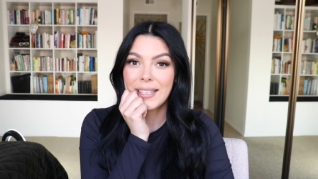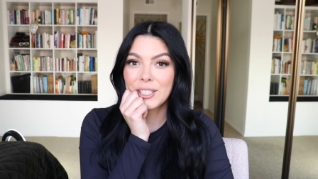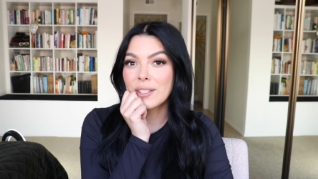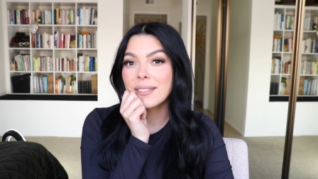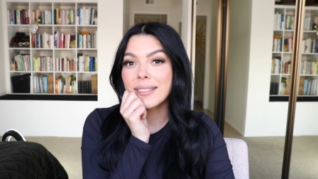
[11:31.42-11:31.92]

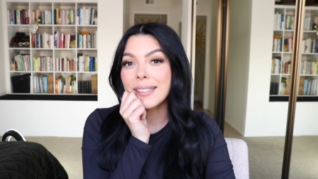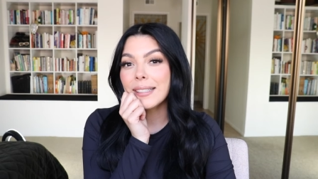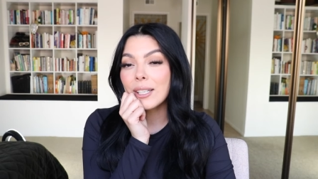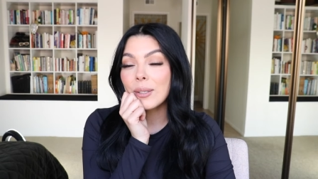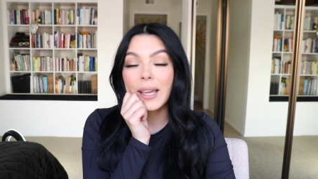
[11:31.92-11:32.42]
just a
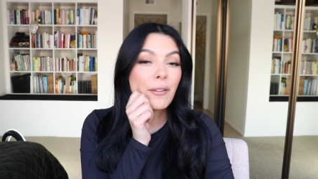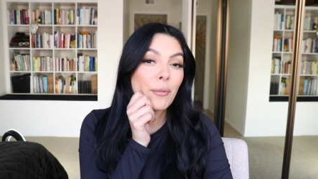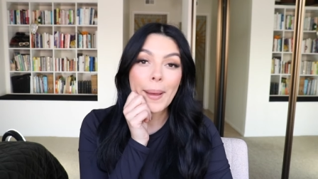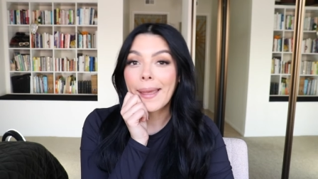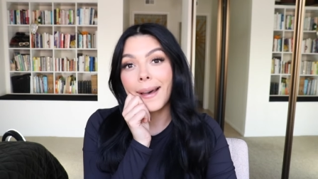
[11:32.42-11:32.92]
little
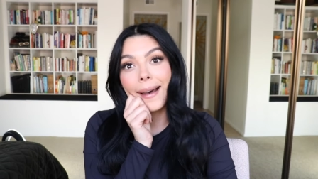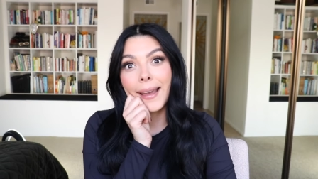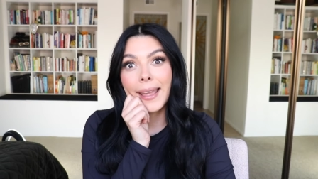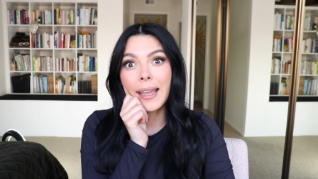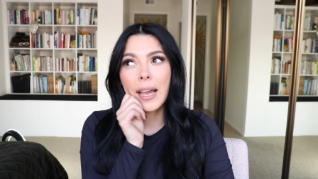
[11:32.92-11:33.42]
FYI,